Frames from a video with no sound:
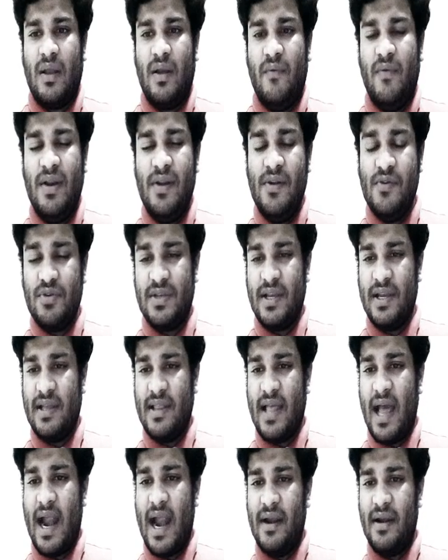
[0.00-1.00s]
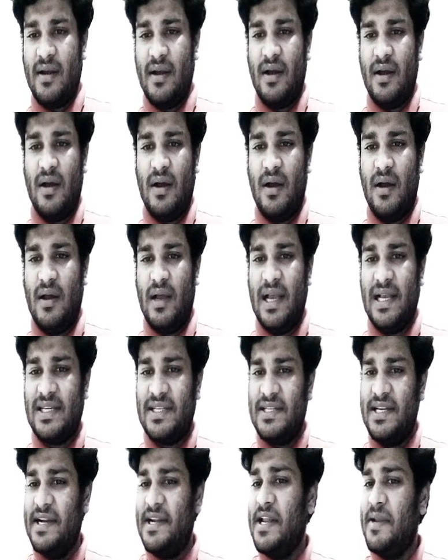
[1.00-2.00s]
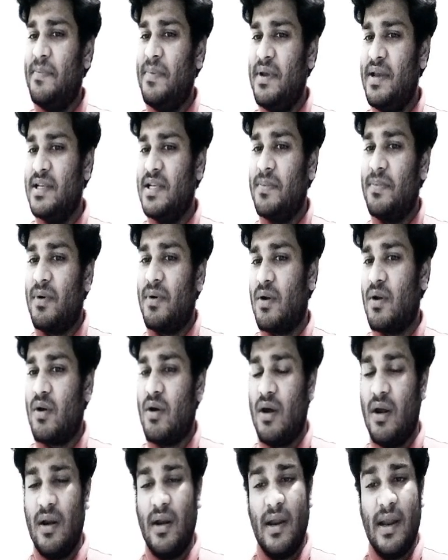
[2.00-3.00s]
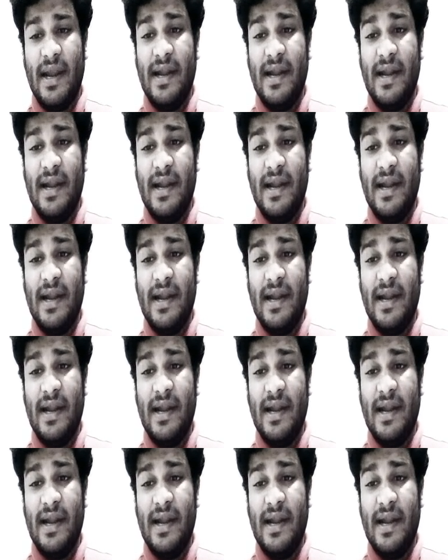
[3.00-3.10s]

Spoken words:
When you say that HTTP is a protocol,